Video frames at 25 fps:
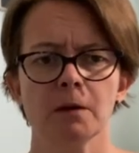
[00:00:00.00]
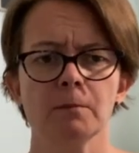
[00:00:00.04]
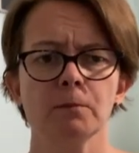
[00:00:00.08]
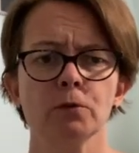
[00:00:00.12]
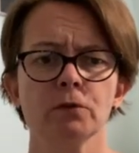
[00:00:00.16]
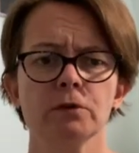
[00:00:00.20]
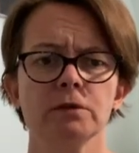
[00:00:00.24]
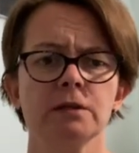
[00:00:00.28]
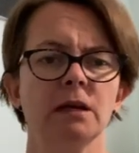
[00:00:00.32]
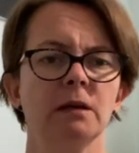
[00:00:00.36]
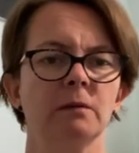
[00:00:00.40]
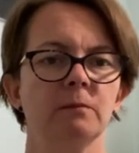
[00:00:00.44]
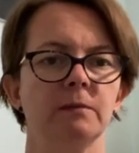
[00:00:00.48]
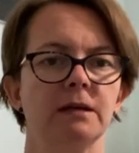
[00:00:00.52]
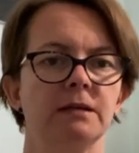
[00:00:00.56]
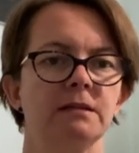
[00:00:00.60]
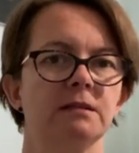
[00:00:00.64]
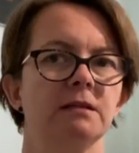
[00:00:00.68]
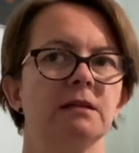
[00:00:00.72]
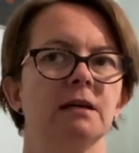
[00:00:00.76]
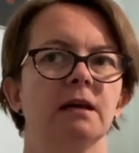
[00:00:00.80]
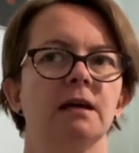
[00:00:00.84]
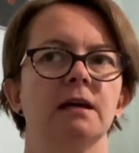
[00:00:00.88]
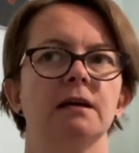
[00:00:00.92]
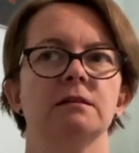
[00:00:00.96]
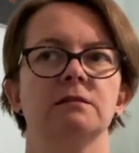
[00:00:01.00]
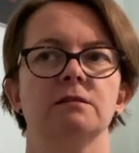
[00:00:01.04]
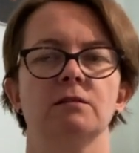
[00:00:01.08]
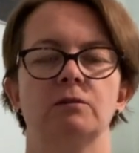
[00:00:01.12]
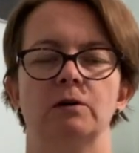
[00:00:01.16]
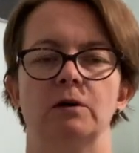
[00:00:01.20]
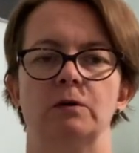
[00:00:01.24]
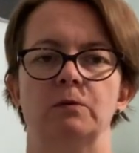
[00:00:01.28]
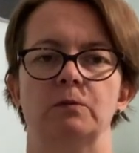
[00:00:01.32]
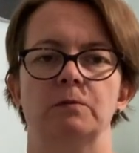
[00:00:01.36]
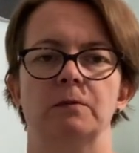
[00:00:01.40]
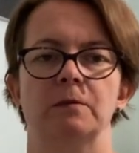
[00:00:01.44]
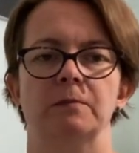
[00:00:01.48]
bought the denim yesterday, so I
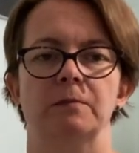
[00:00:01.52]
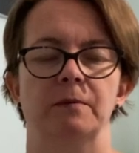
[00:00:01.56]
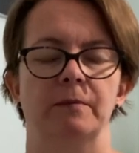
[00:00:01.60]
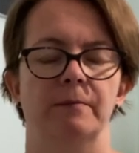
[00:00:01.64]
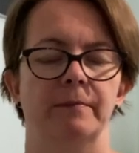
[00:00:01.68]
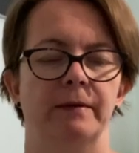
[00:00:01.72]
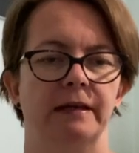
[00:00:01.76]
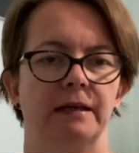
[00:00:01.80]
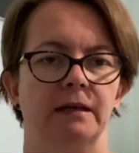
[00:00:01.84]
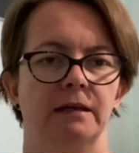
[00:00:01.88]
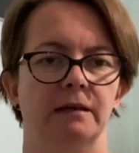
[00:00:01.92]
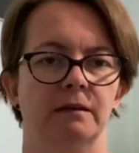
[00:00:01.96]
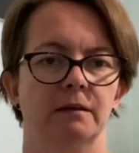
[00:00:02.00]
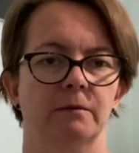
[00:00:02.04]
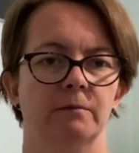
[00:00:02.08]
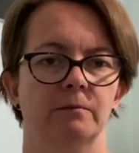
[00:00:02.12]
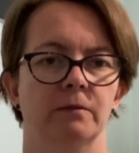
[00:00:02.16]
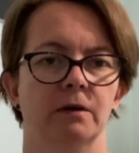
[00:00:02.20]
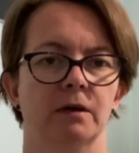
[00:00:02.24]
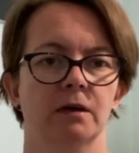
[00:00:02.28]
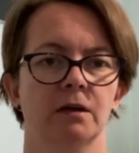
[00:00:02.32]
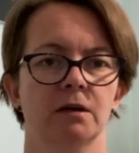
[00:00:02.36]
will probably be making them